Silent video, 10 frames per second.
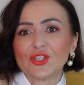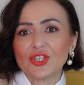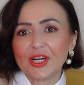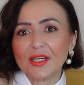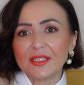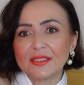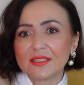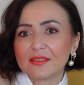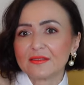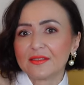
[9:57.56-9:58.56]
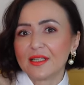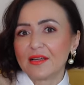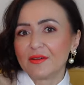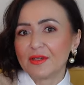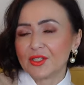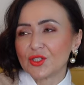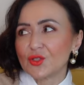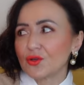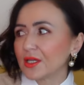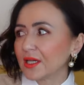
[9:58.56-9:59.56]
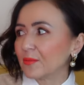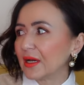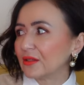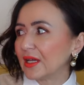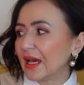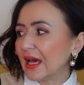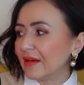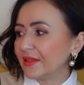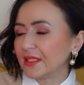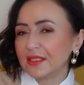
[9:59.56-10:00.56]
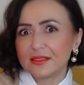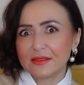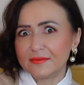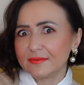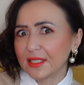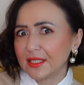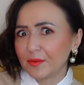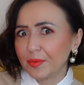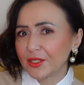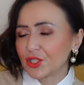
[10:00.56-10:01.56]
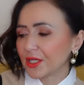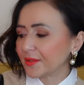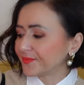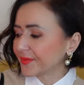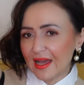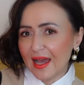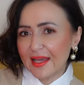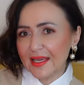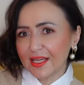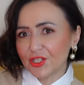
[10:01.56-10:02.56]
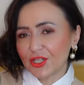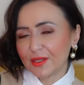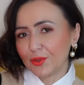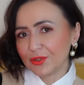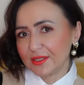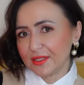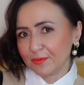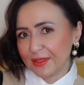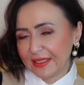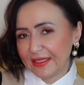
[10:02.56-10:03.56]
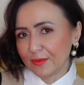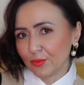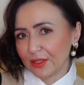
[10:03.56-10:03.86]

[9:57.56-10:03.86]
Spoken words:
shirt that everyone is talking about, having it the gig picture. I actually bought it in pink and